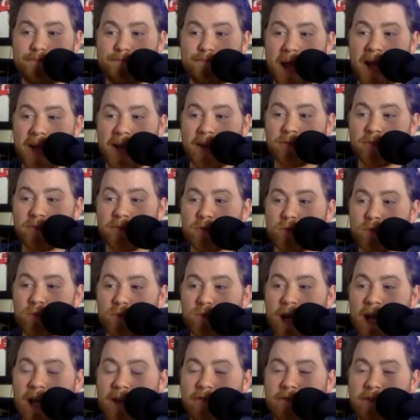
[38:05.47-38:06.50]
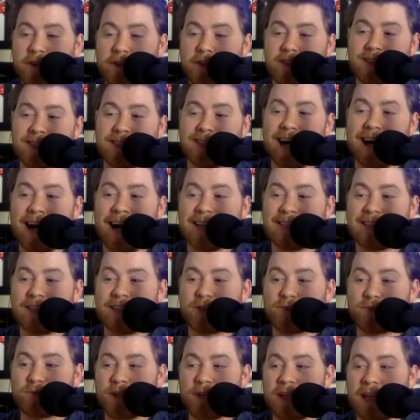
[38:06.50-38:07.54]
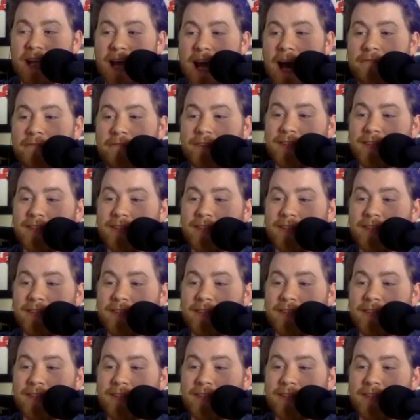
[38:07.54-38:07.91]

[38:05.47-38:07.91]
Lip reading: Bengals, Ravens, lines at 3.5.